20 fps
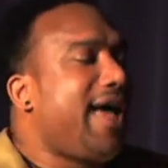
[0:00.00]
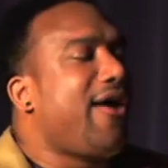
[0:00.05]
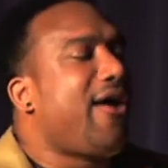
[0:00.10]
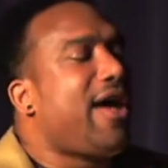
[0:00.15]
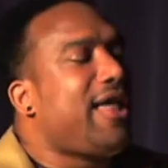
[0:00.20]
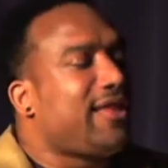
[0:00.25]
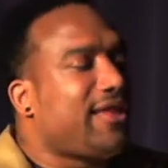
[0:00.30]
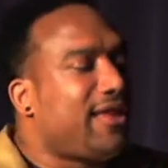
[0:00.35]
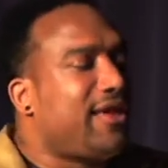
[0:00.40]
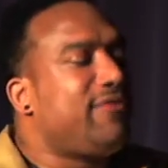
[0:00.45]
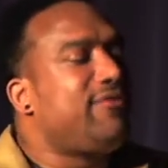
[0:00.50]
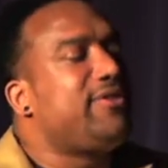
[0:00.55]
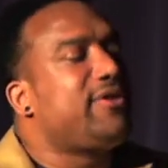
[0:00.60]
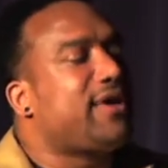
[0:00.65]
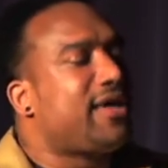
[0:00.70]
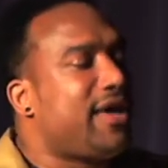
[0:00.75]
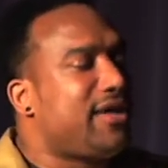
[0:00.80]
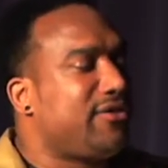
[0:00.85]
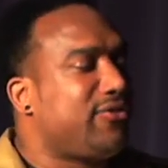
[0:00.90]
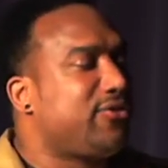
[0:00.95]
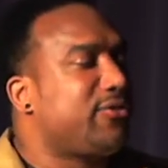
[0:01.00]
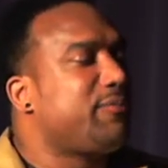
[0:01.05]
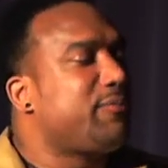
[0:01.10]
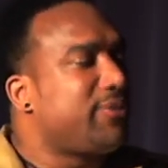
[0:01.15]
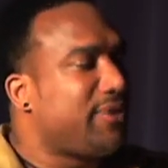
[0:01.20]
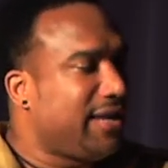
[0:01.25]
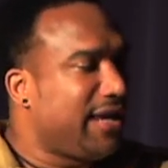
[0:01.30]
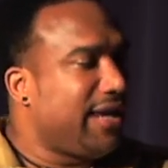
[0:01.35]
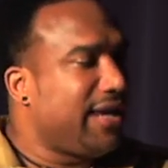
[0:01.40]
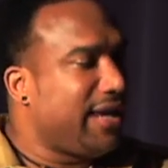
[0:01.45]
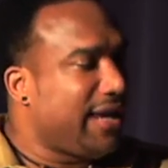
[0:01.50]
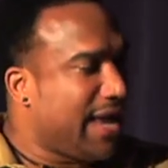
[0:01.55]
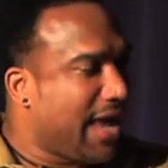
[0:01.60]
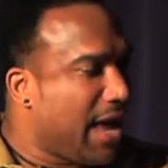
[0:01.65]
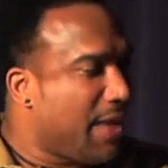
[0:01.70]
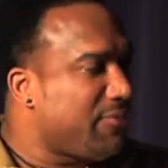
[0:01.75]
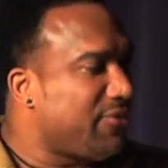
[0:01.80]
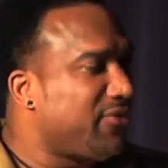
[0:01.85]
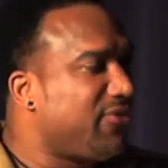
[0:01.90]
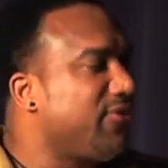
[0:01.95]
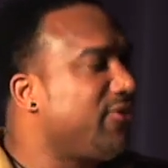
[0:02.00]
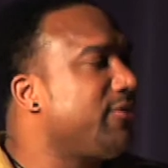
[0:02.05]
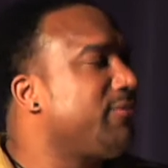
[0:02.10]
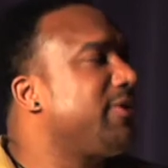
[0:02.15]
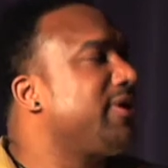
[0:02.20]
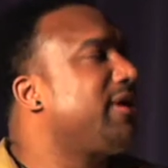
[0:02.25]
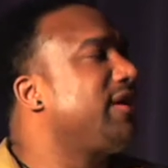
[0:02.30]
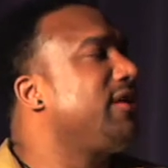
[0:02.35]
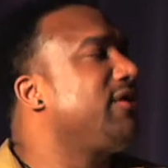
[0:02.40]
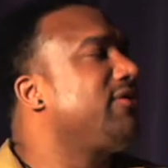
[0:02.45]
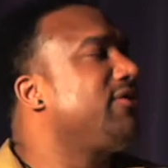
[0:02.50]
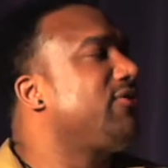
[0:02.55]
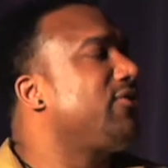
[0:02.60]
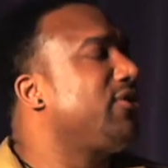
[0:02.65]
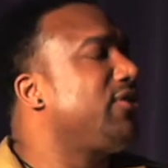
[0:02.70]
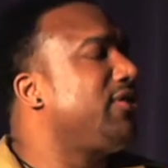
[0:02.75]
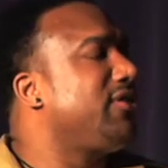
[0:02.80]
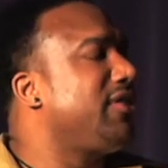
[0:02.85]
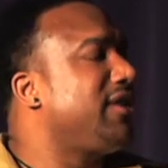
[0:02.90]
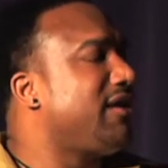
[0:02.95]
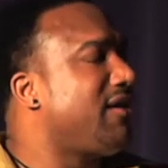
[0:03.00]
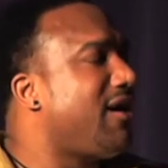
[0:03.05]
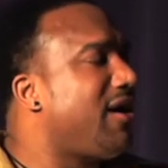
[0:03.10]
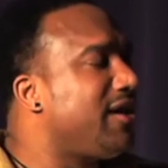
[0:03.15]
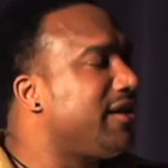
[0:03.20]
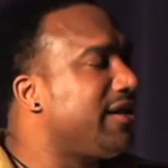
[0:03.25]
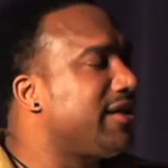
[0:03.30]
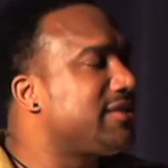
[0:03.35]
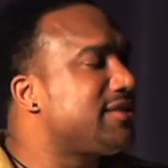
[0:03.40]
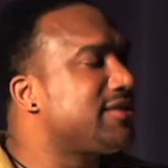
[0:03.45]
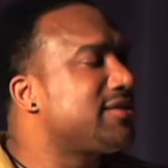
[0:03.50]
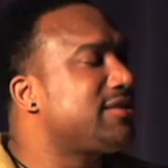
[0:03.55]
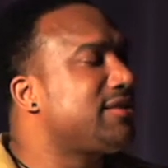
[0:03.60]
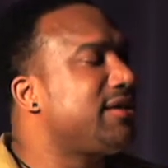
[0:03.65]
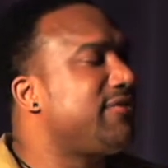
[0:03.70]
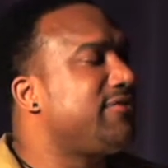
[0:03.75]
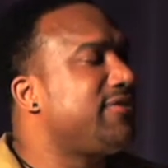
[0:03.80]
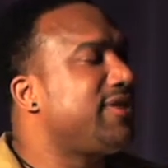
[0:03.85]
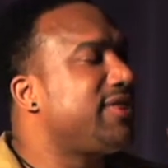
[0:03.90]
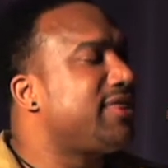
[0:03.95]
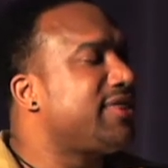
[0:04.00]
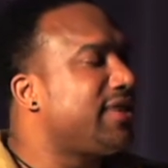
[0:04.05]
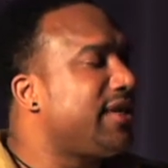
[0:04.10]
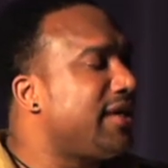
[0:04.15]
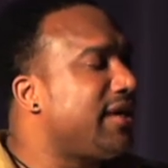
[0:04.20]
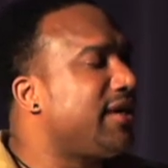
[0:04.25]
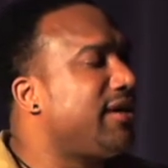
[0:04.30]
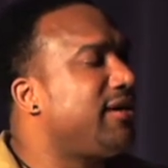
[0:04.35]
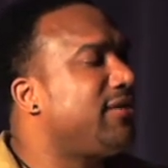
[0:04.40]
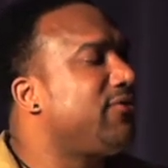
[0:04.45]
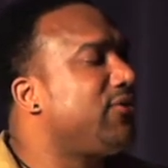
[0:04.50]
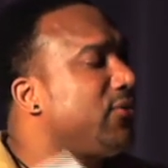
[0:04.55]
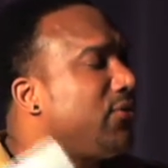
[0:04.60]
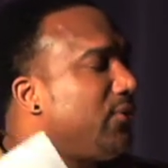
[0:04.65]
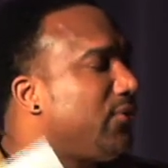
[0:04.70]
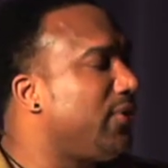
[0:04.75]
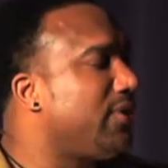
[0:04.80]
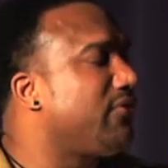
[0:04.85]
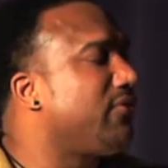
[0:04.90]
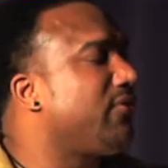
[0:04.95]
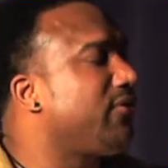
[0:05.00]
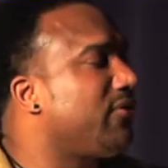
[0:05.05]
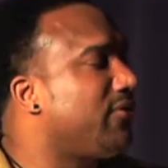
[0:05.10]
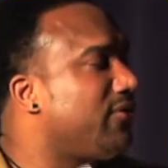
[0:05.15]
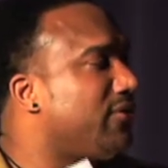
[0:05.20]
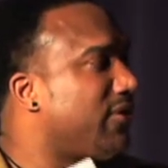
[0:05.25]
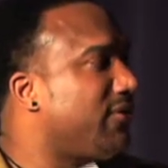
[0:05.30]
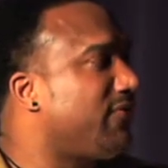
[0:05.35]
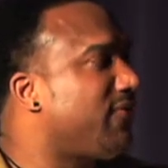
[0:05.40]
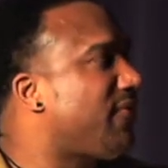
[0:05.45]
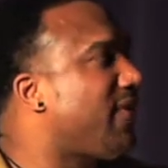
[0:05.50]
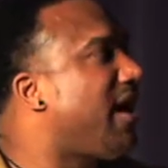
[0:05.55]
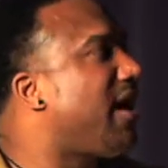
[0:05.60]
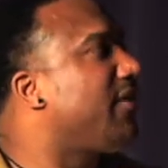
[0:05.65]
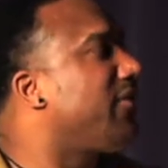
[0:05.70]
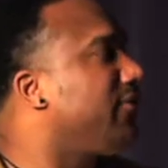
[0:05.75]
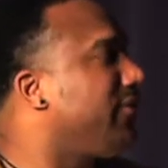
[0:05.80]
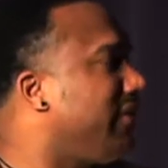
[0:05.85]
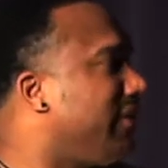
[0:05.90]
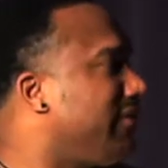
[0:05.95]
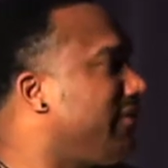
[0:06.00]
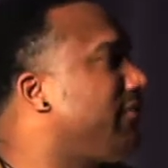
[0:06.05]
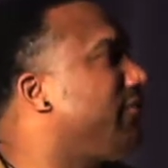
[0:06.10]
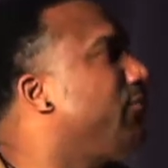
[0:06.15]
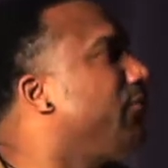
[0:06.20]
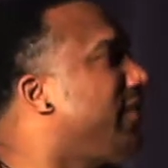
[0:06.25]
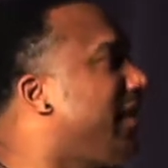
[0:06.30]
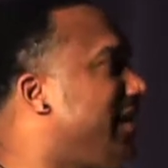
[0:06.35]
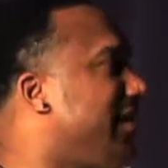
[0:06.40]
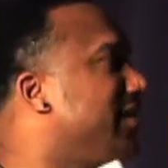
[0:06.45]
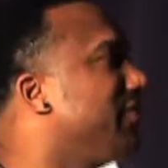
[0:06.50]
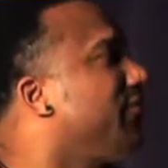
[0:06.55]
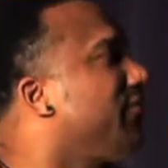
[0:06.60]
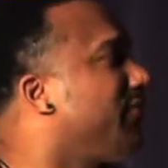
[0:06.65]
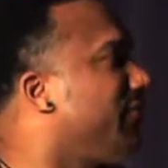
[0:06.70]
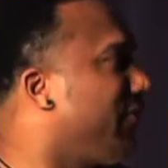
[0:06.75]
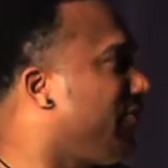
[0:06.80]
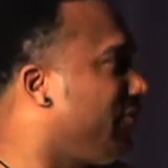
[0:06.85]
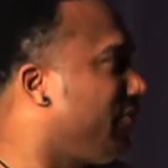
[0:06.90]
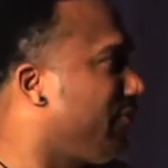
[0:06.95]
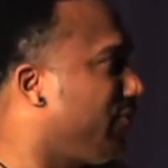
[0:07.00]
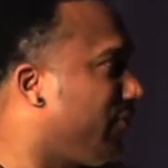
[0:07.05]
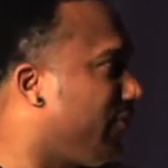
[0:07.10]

I love the kind of sort of play atmosphere because the audience is left to think of whoever the father is. Everyone had a different vision of